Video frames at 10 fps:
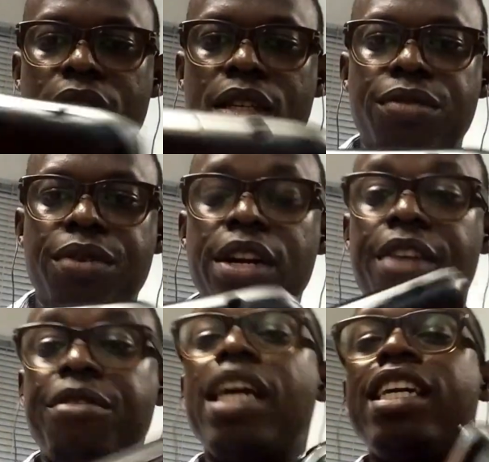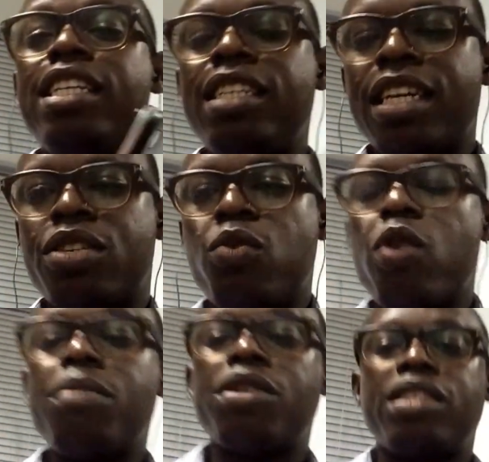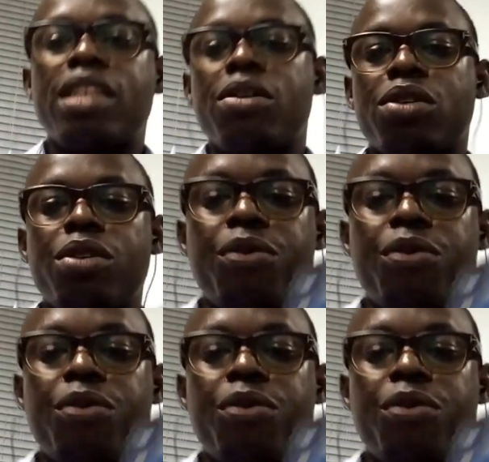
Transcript: It's very heavy. Yes, one more thing I was going to